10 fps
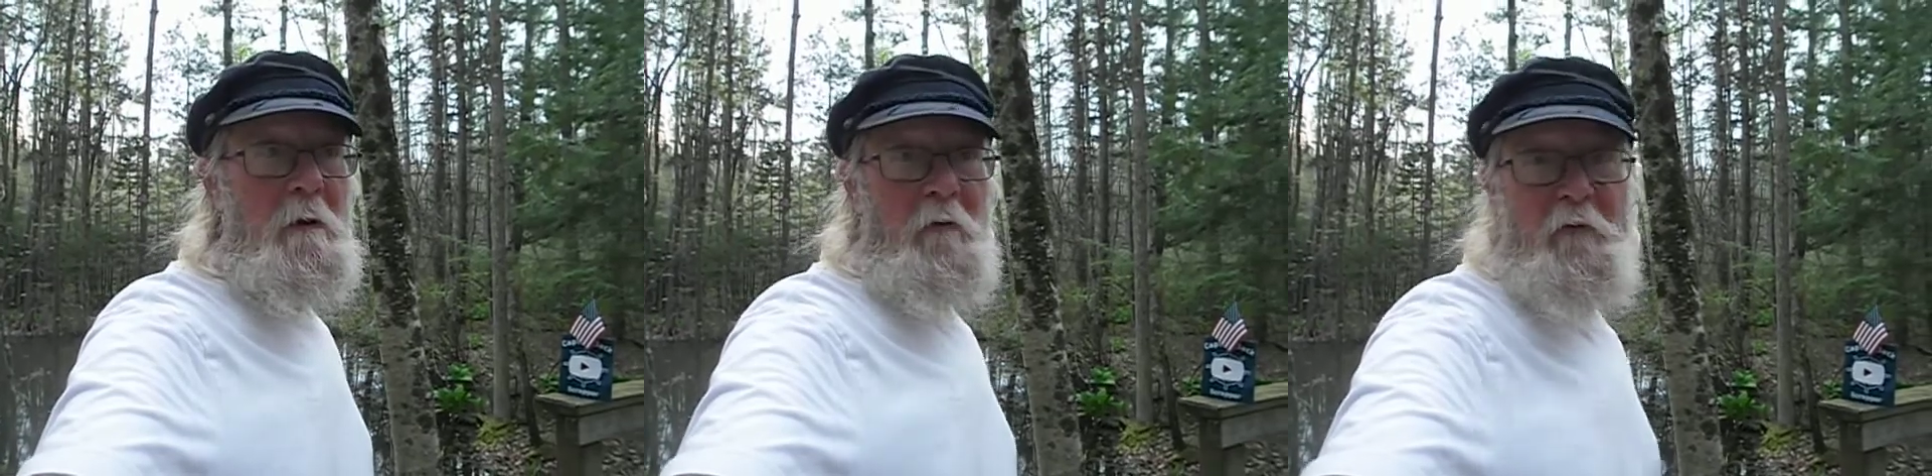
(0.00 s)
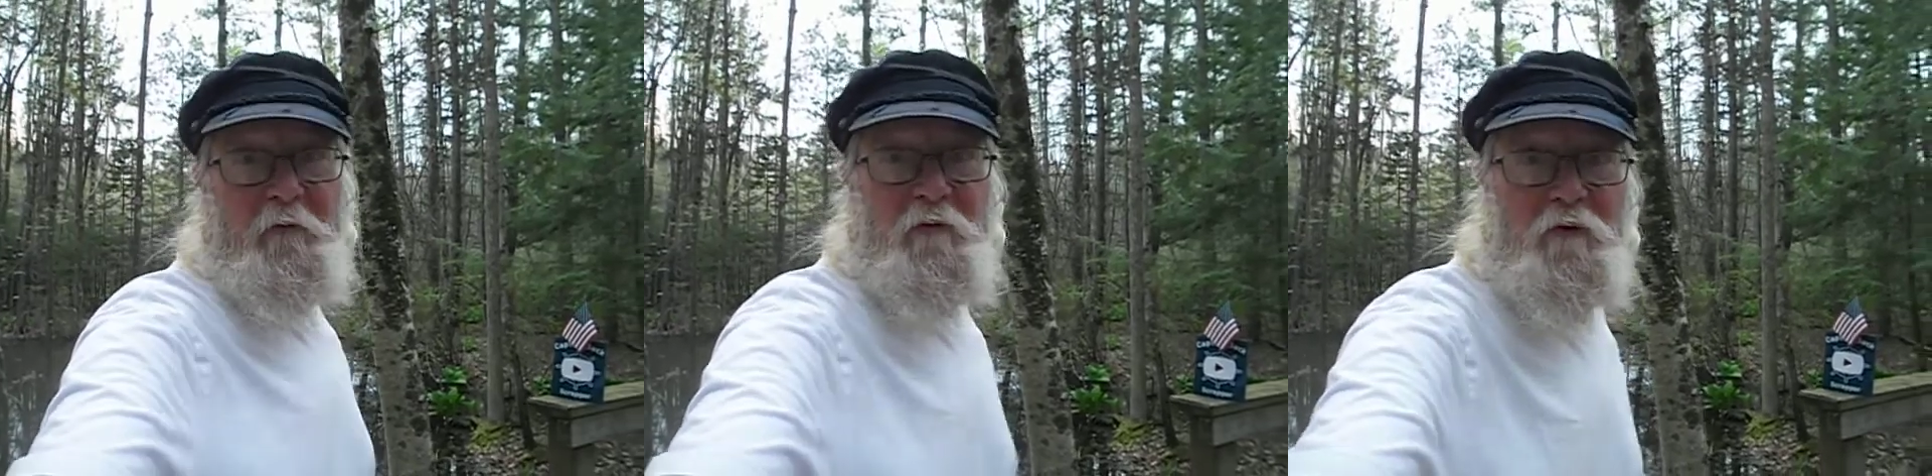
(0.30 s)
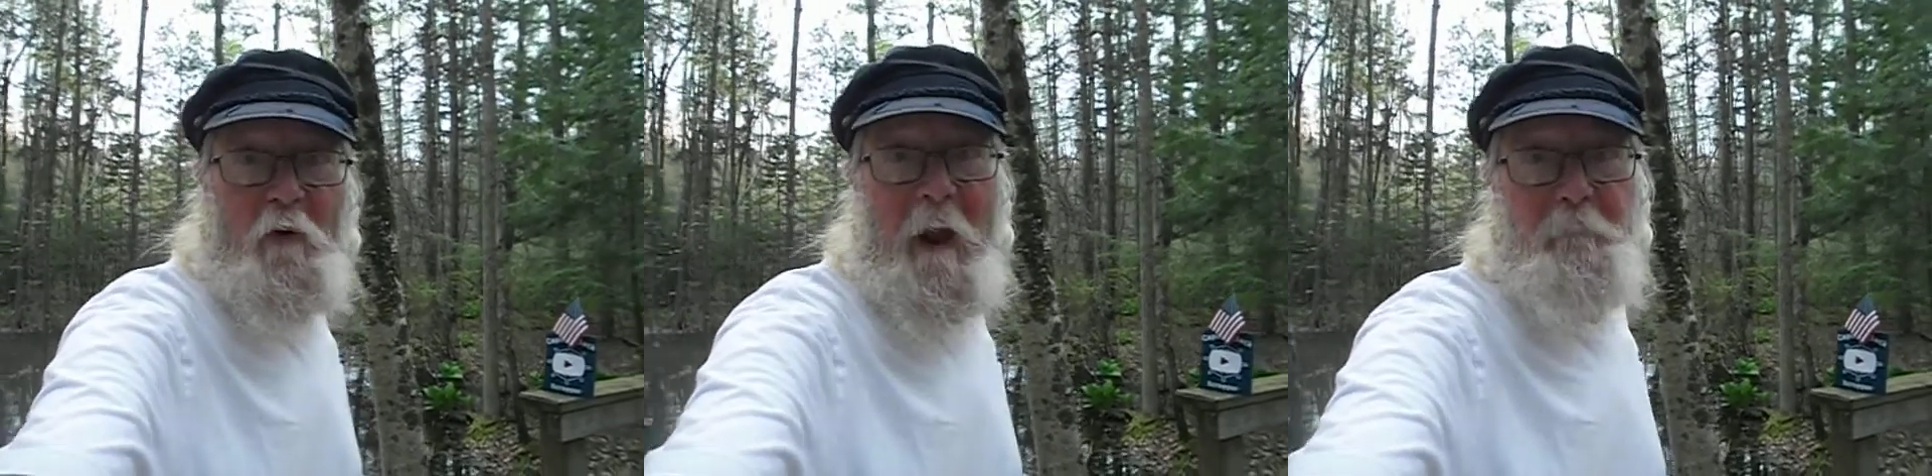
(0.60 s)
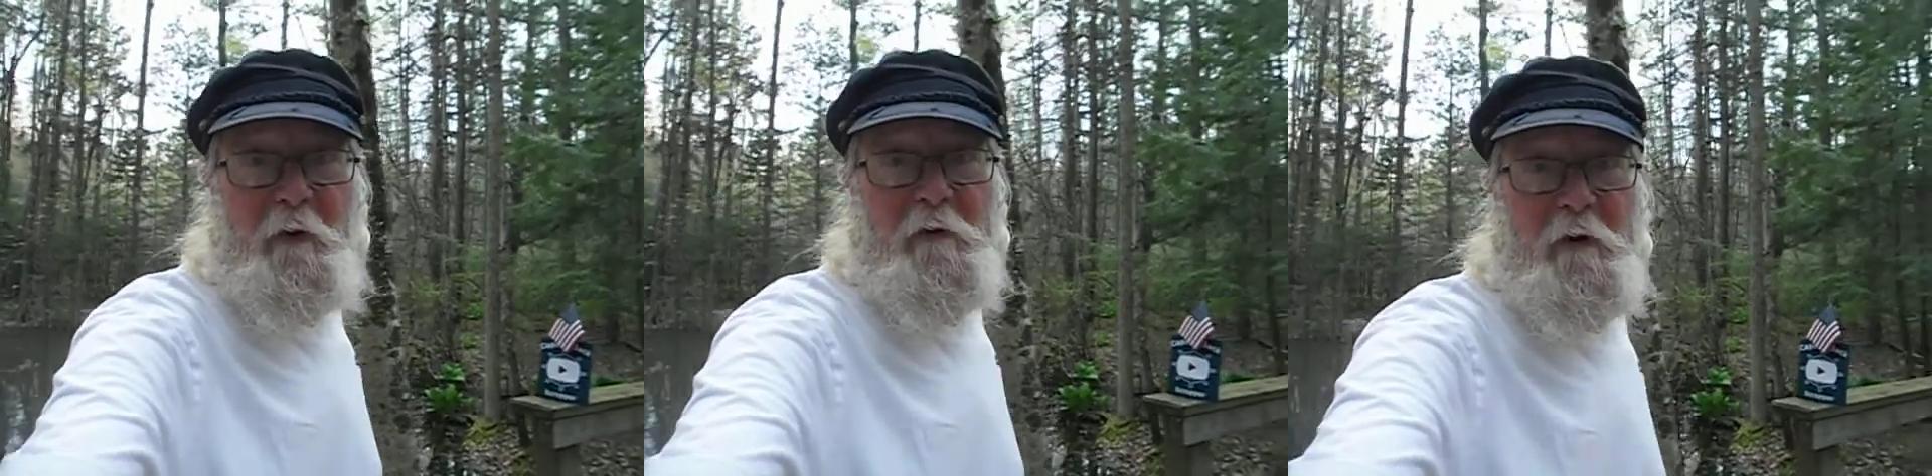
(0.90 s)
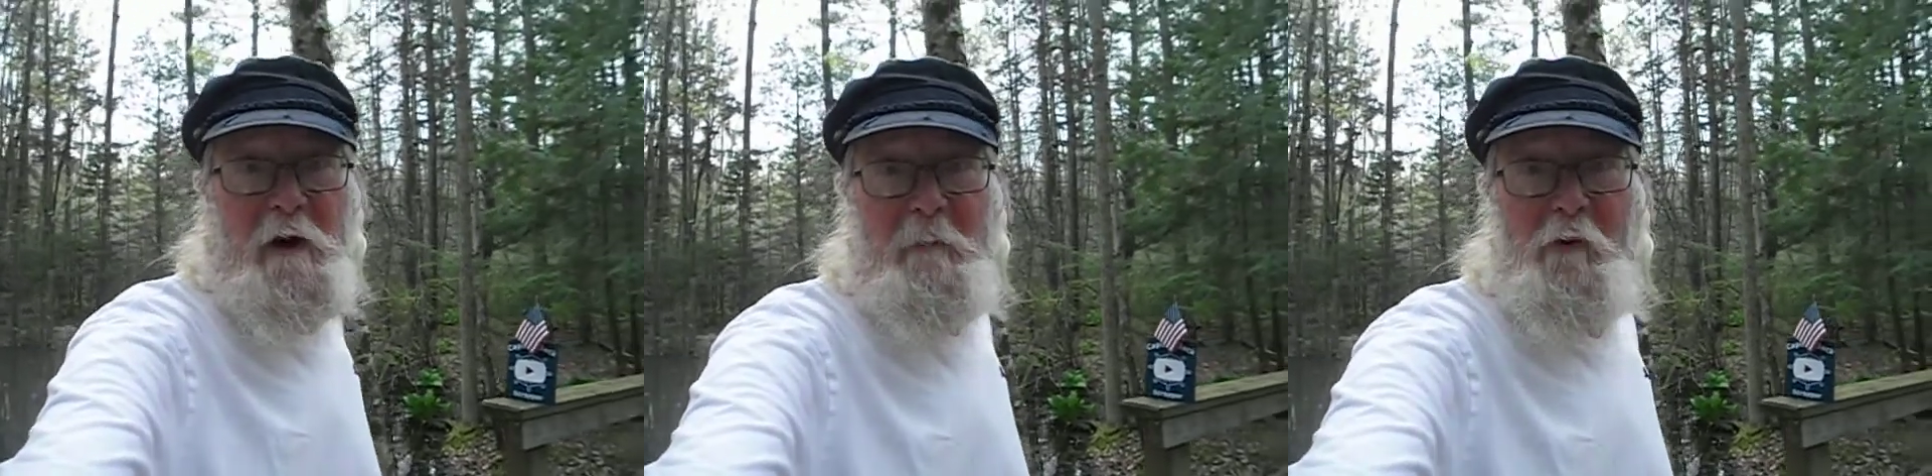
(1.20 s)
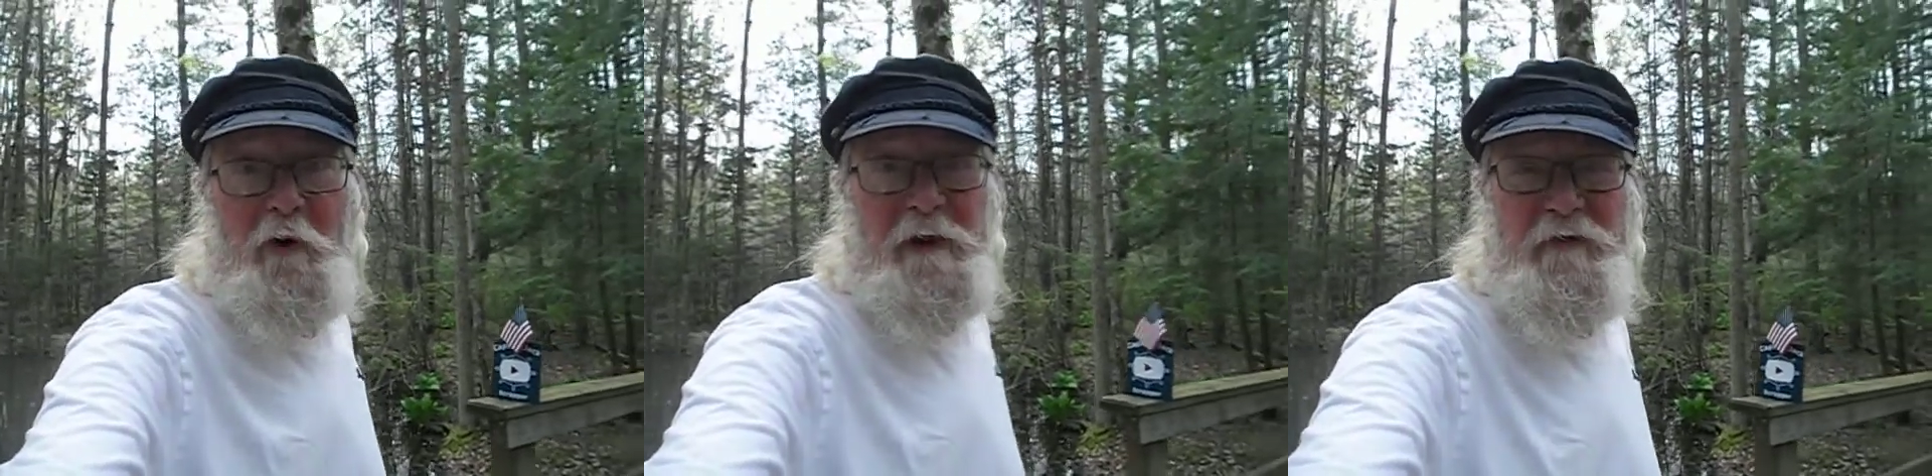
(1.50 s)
There's a scrapper in the neighborhood.